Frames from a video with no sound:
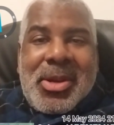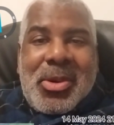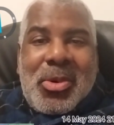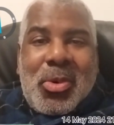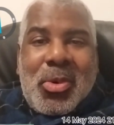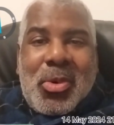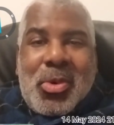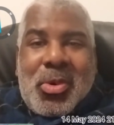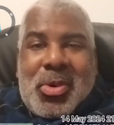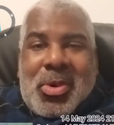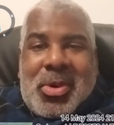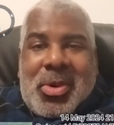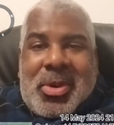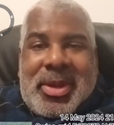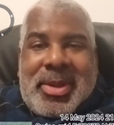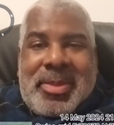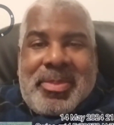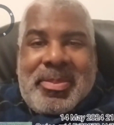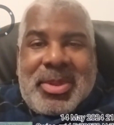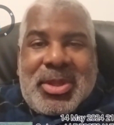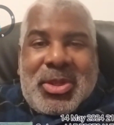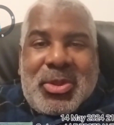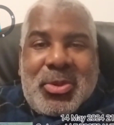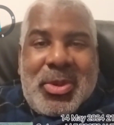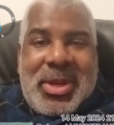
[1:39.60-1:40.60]
or
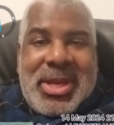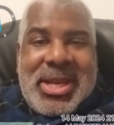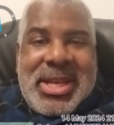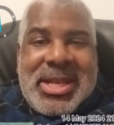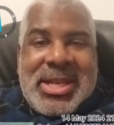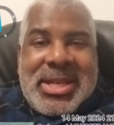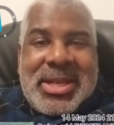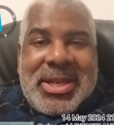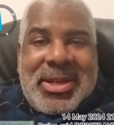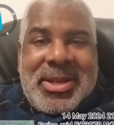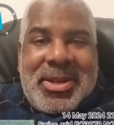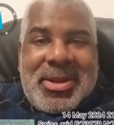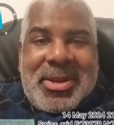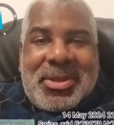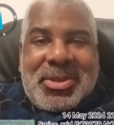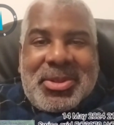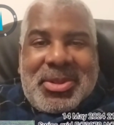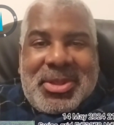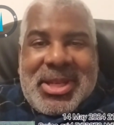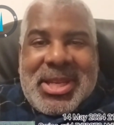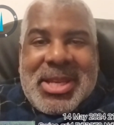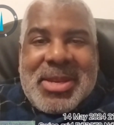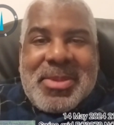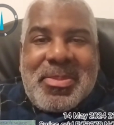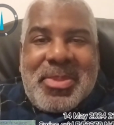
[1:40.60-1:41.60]
in between
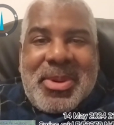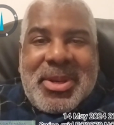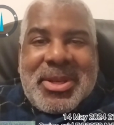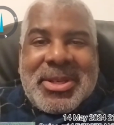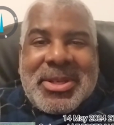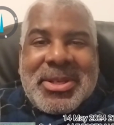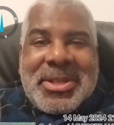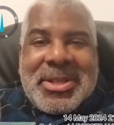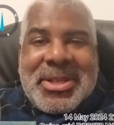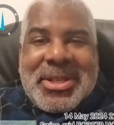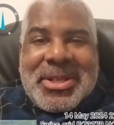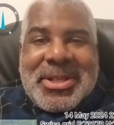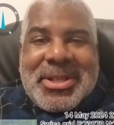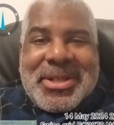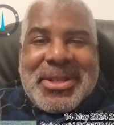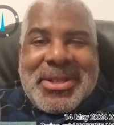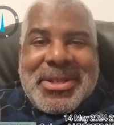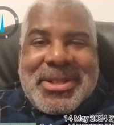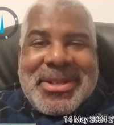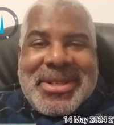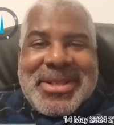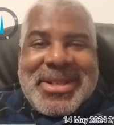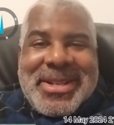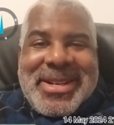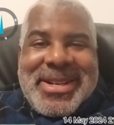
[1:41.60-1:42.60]
sleep and
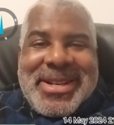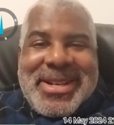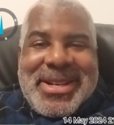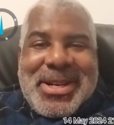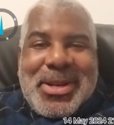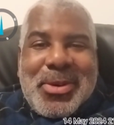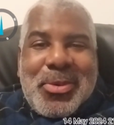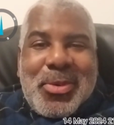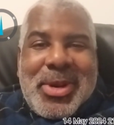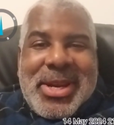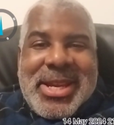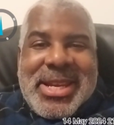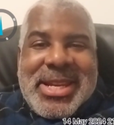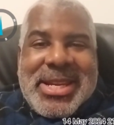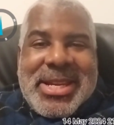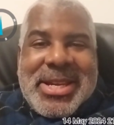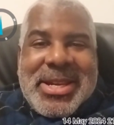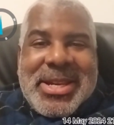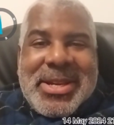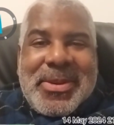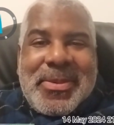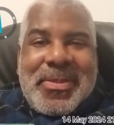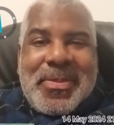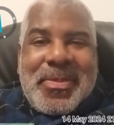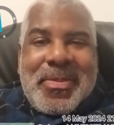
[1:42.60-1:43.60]
uh, awake,
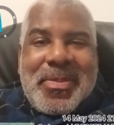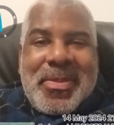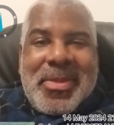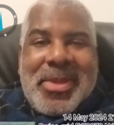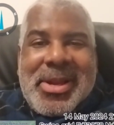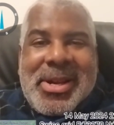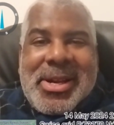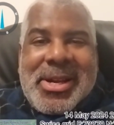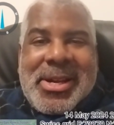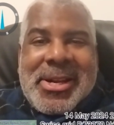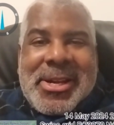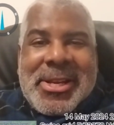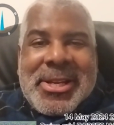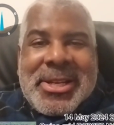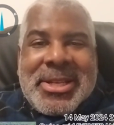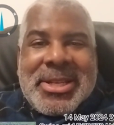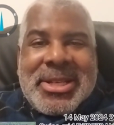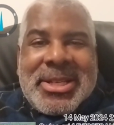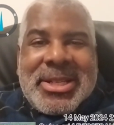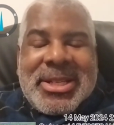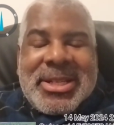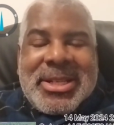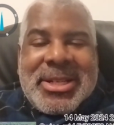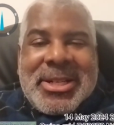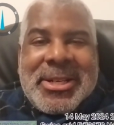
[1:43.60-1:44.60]

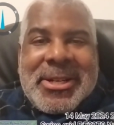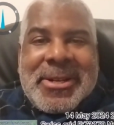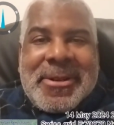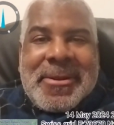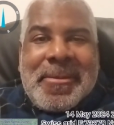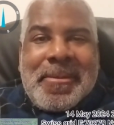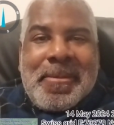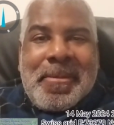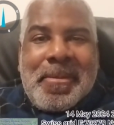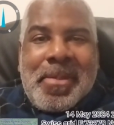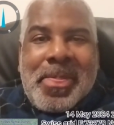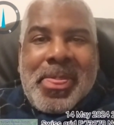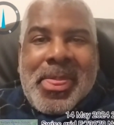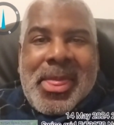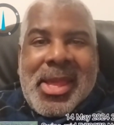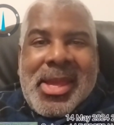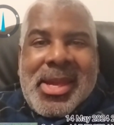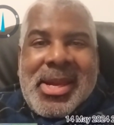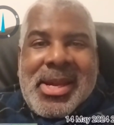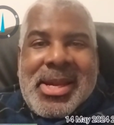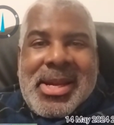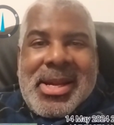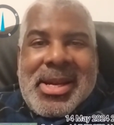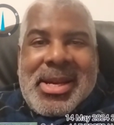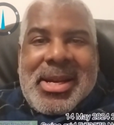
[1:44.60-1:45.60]
and
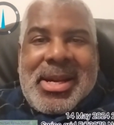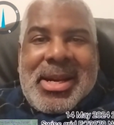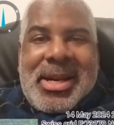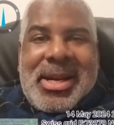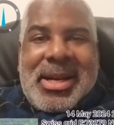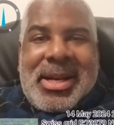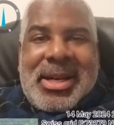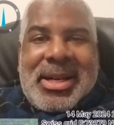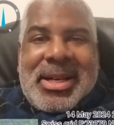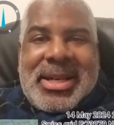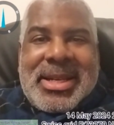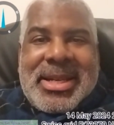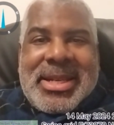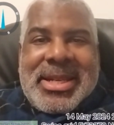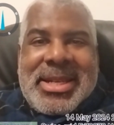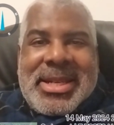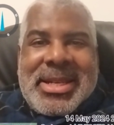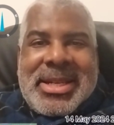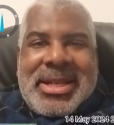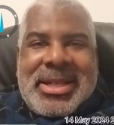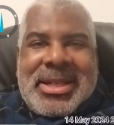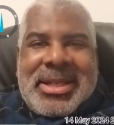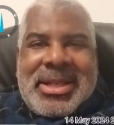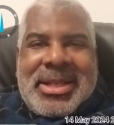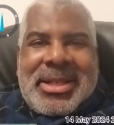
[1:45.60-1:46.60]
uh,
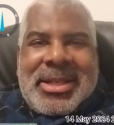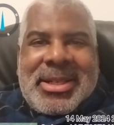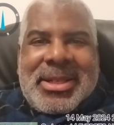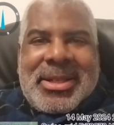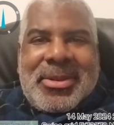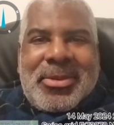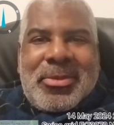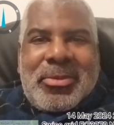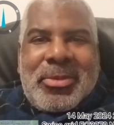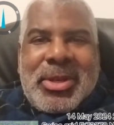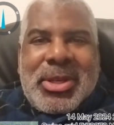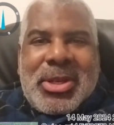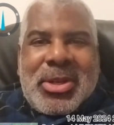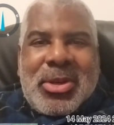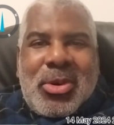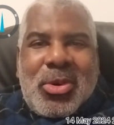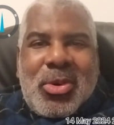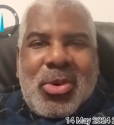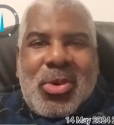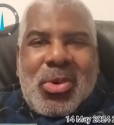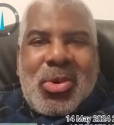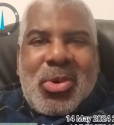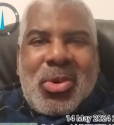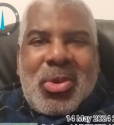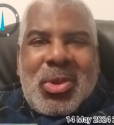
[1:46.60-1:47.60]
I
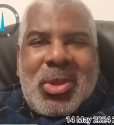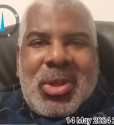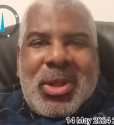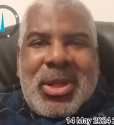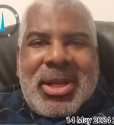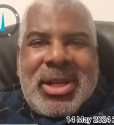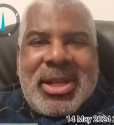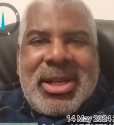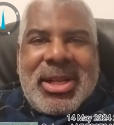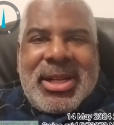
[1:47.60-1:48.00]
recall.